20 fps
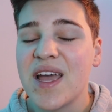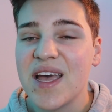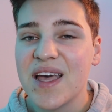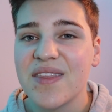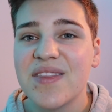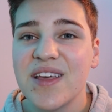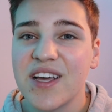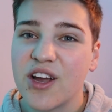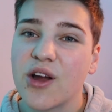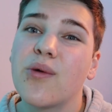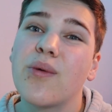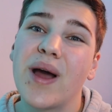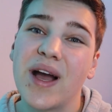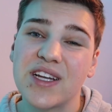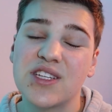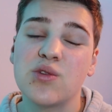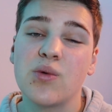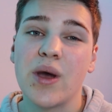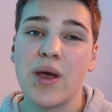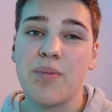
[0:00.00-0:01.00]
in the
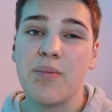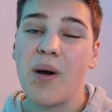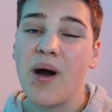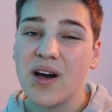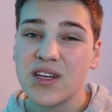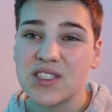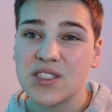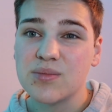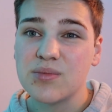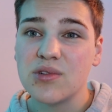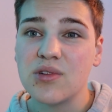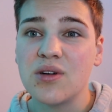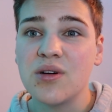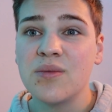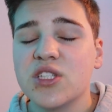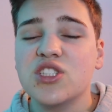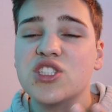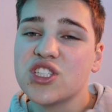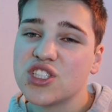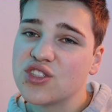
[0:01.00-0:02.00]
correct way possible,
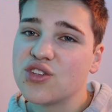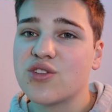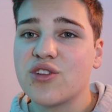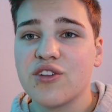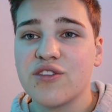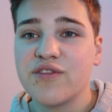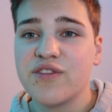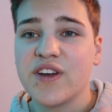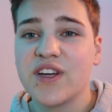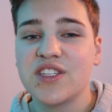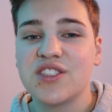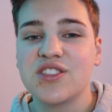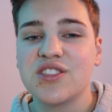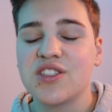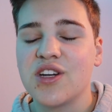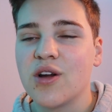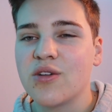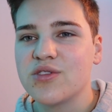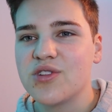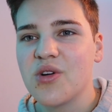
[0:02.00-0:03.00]
just so your fish, you
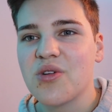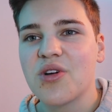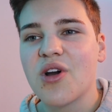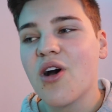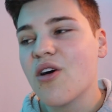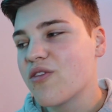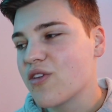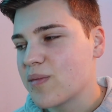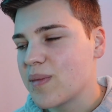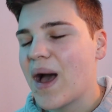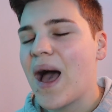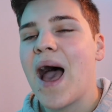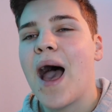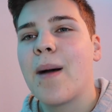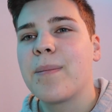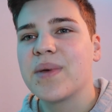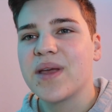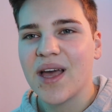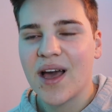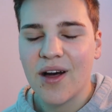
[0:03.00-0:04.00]
know, don't go from a
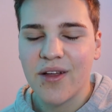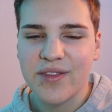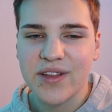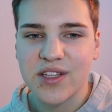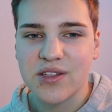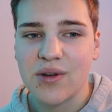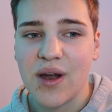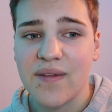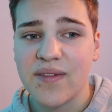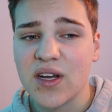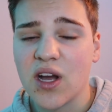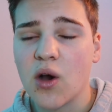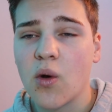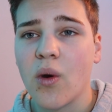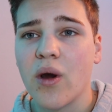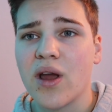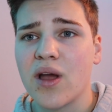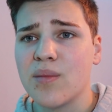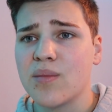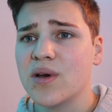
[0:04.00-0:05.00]
happy, healthy, thriving
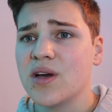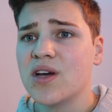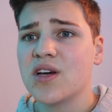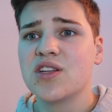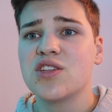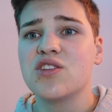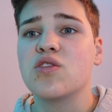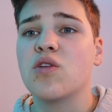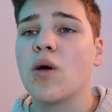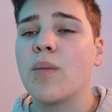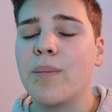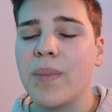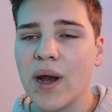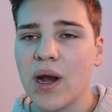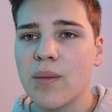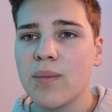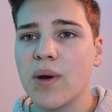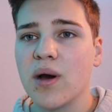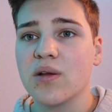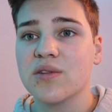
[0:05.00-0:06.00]
aquarium to a
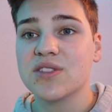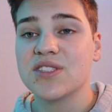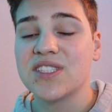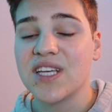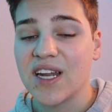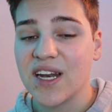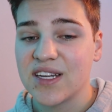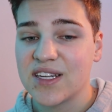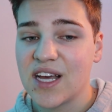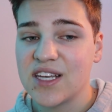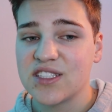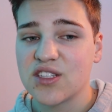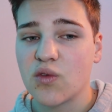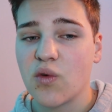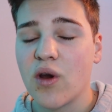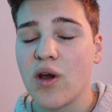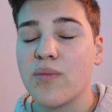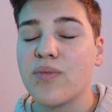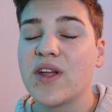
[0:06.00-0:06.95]
bare bones sanitized aquarium.